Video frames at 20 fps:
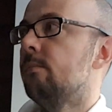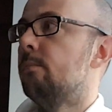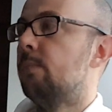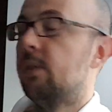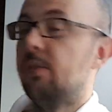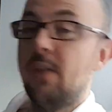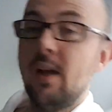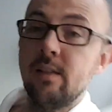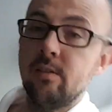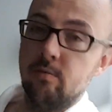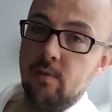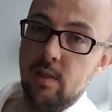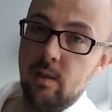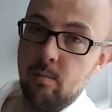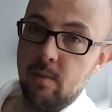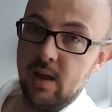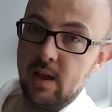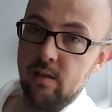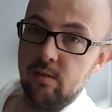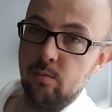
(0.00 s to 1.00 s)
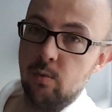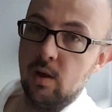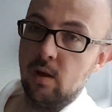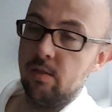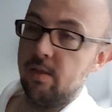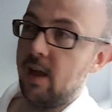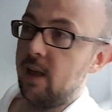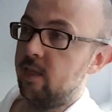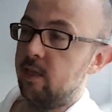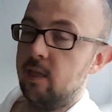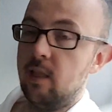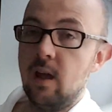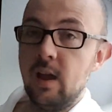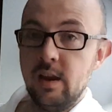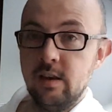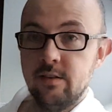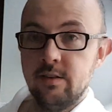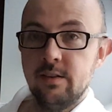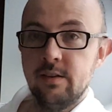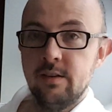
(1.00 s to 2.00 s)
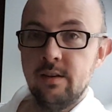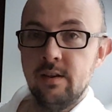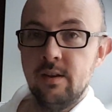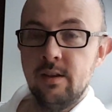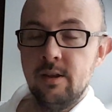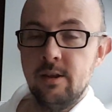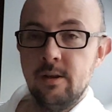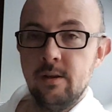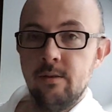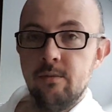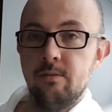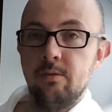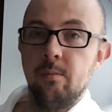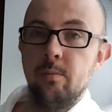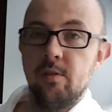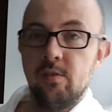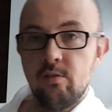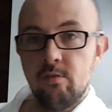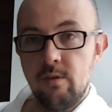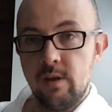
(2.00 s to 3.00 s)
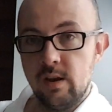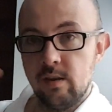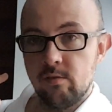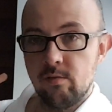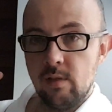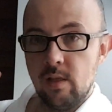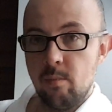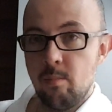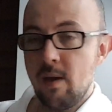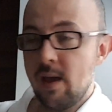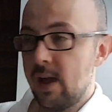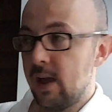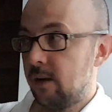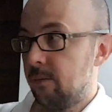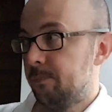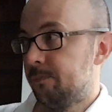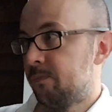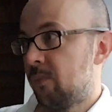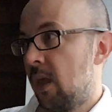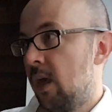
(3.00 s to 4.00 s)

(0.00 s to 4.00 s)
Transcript: But that's really bad as well. That light from the screen is really bad.